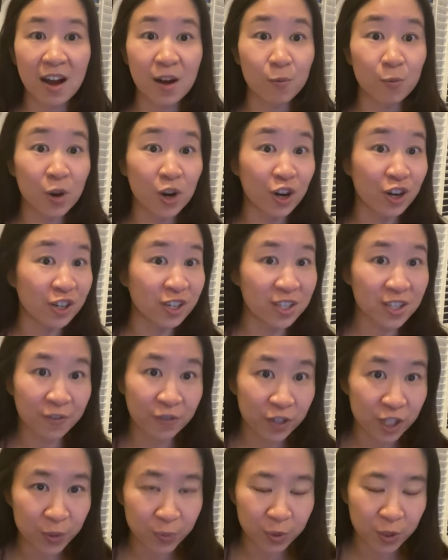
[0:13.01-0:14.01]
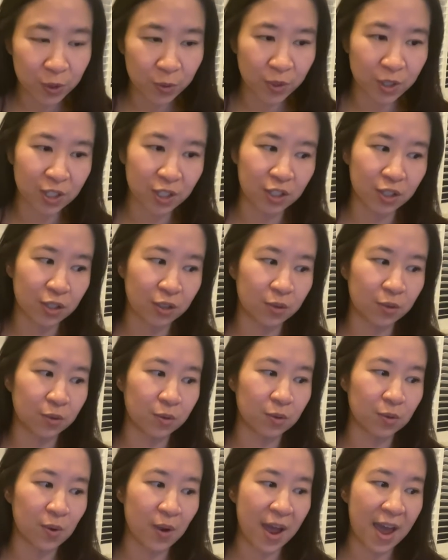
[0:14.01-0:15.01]
what are the difference between the
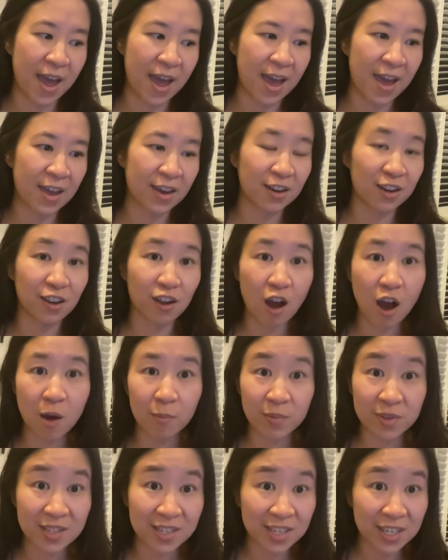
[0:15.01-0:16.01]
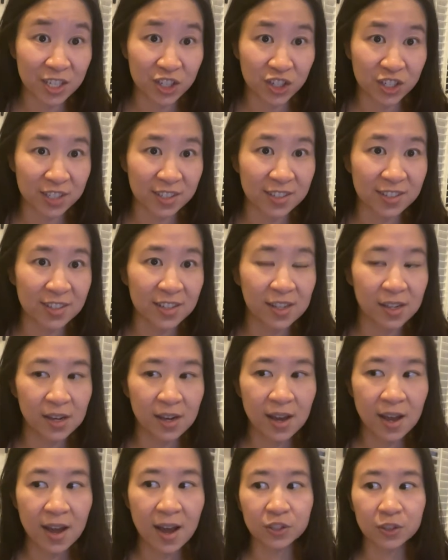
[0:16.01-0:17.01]
two and the compensation?
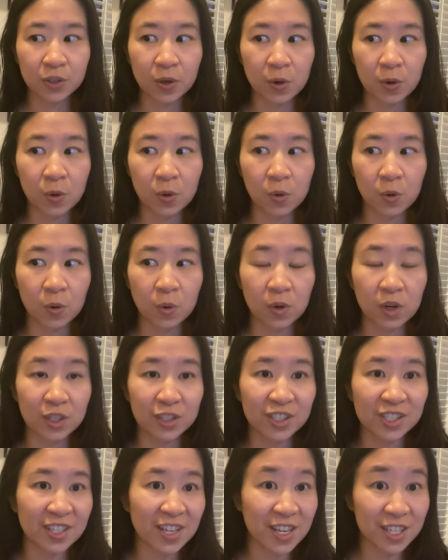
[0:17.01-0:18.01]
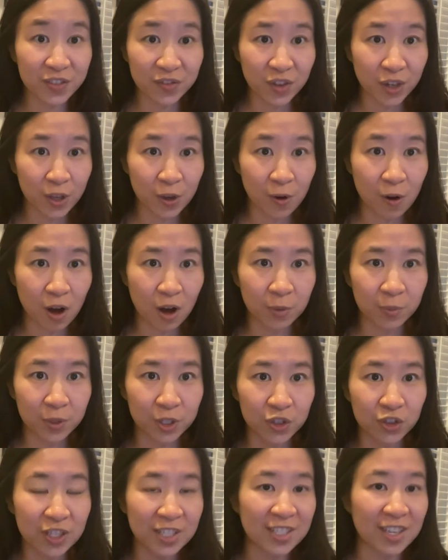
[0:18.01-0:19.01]
So today's video, I'll be
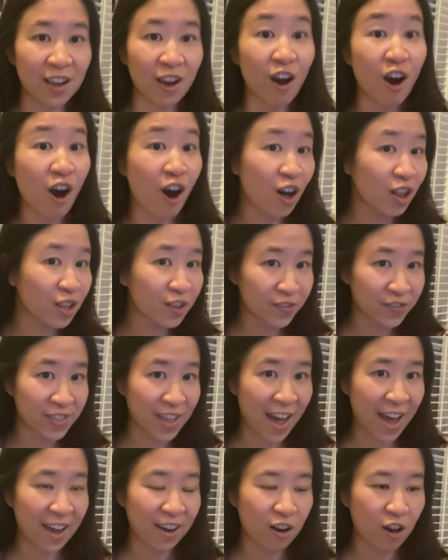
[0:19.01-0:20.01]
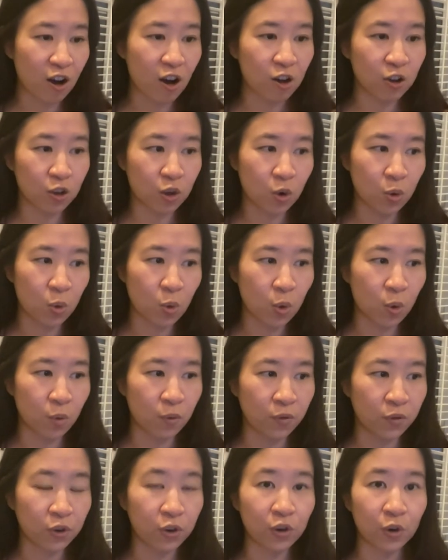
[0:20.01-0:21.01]
addressing all of that. I'll go
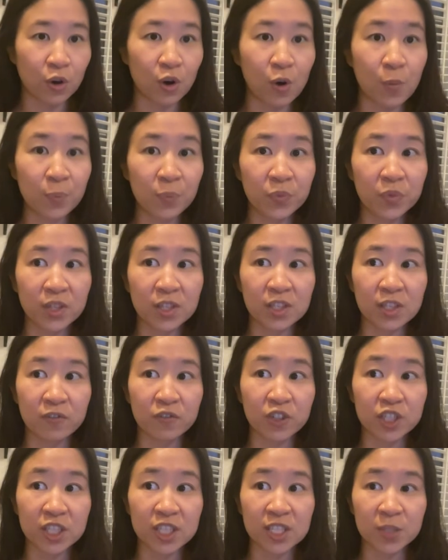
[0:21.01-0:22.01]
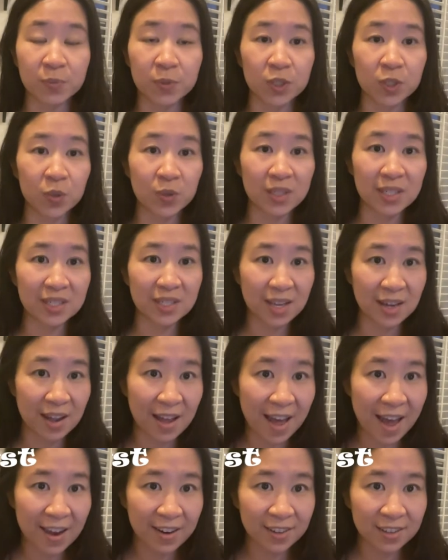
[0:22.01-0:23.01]
over the differences between a data
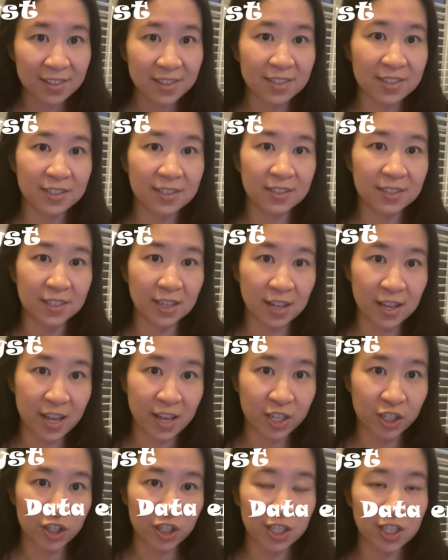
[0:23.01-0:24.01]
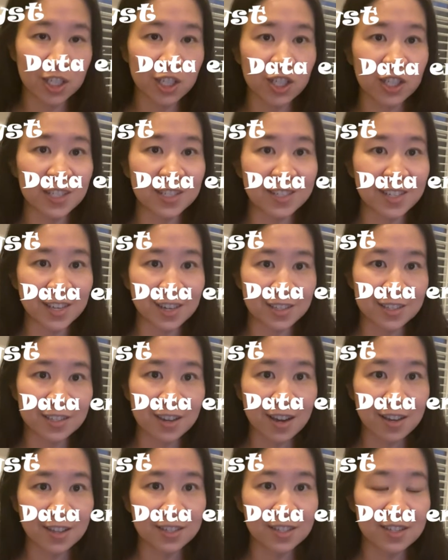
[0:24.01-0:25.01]
analyst, data engineer, data
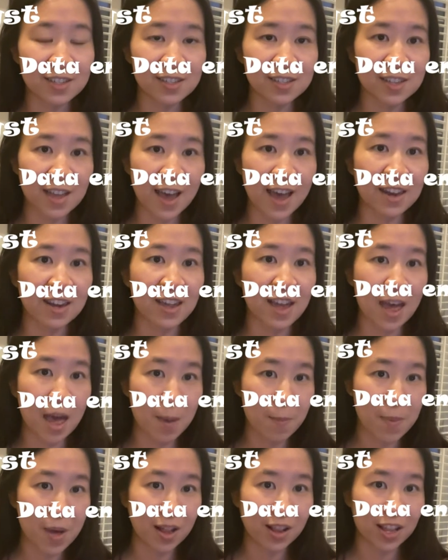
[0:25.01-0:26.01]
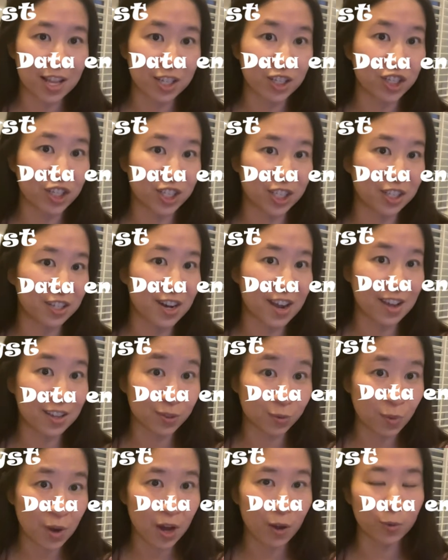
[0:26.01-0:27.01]
scientist, and an ML engineer
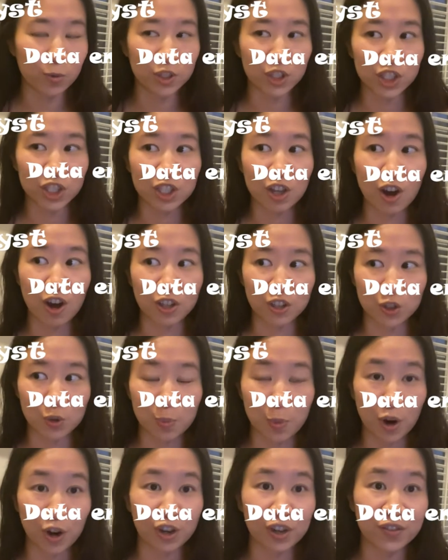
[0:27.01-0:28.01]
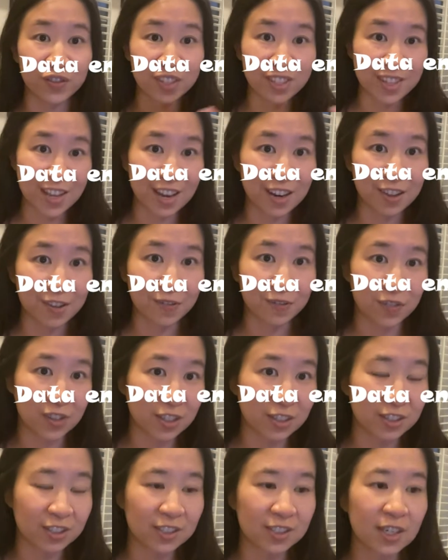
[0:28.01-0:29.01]
as well, which is also part of the data
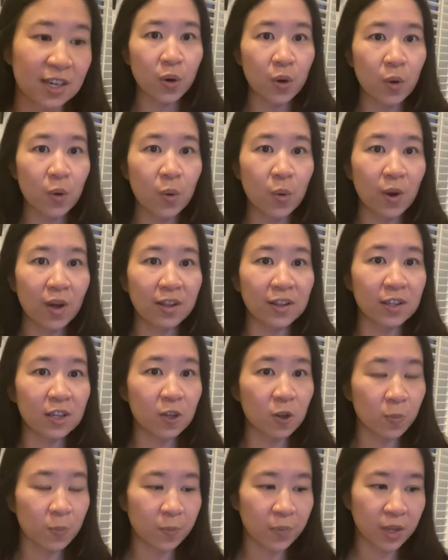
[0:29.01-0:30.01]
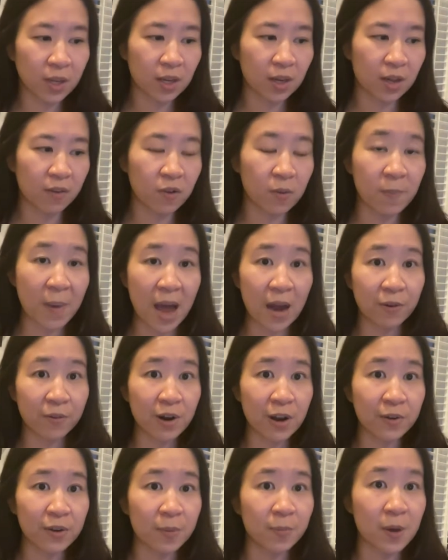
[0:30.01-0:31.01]
field. So a little bit of a
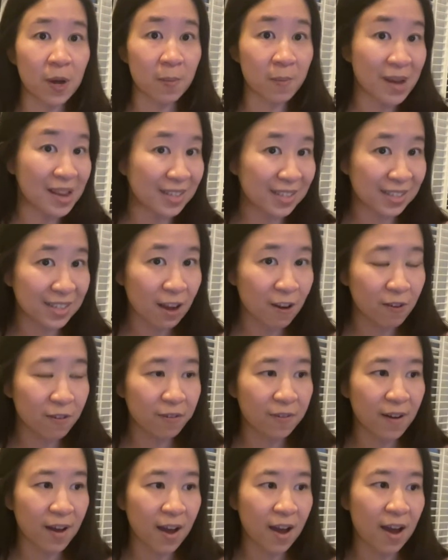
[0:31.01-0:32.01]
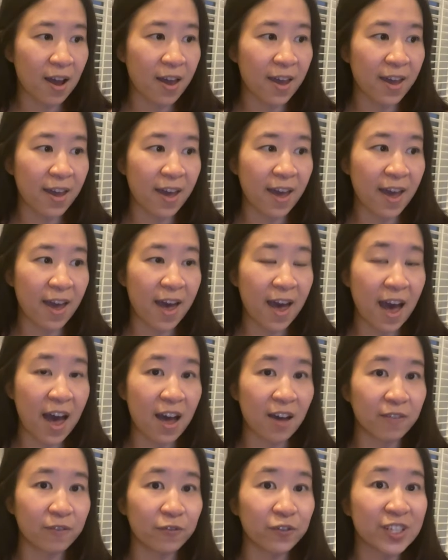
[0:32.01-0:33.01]
background about myself. I
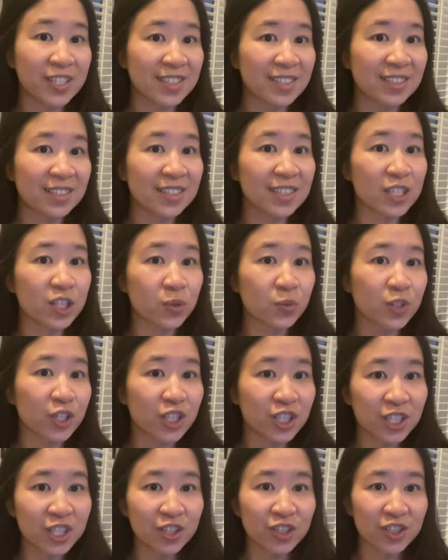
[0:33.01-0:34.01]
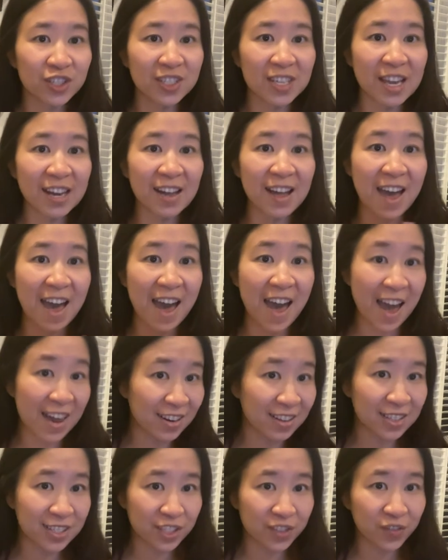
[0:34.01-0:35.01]
have recently switched into data
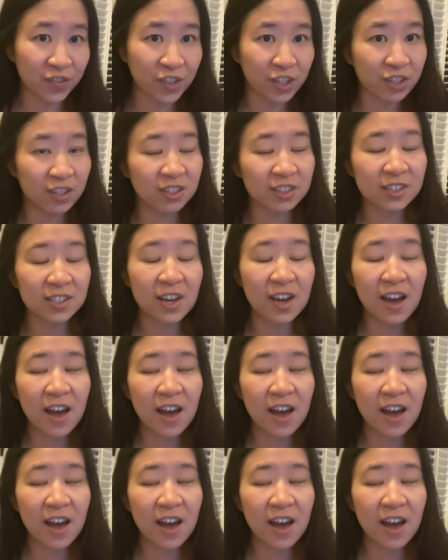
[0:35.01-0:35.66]
analyst field